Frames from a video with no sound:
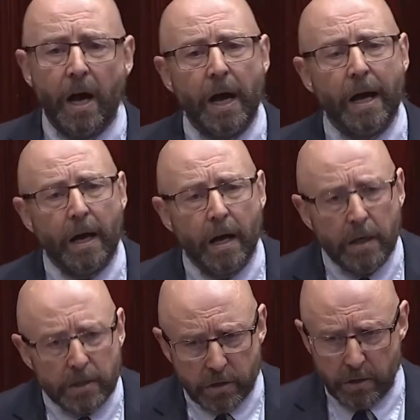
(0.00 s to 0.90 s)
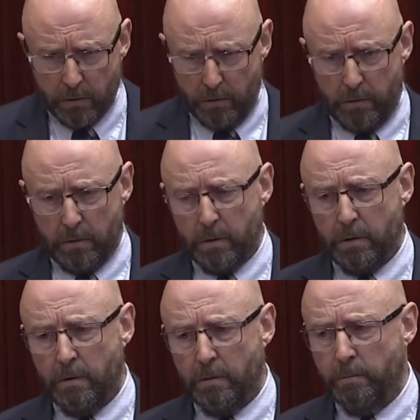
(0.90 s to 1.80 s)
I ask you,
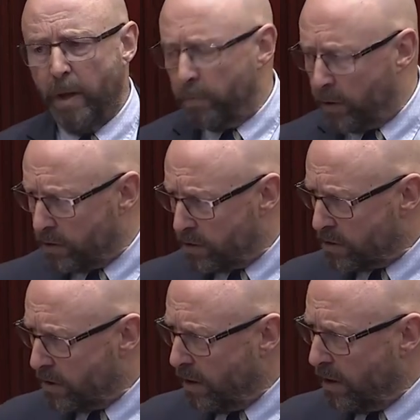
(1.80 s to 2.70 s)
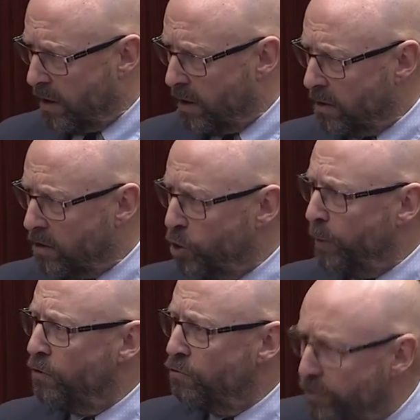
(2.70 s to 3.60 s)
members, do
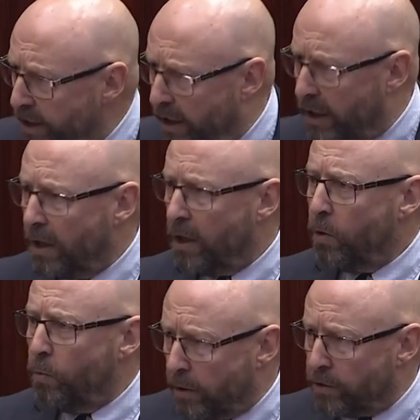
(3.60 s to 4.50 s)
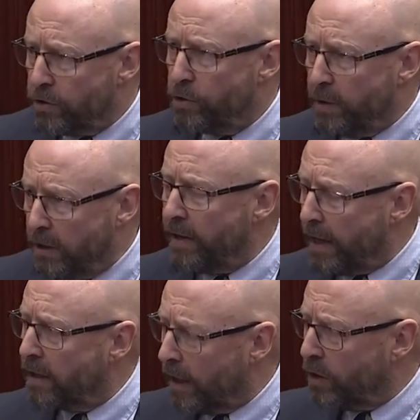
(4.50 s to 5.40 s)
we really want to be
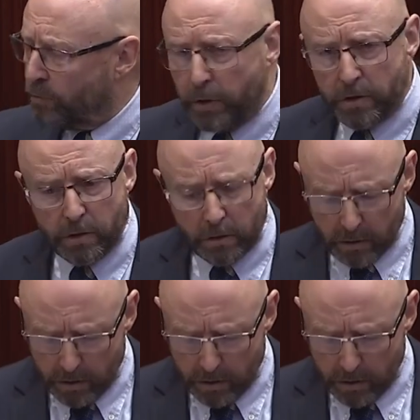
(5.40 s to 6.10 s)
that kind of person?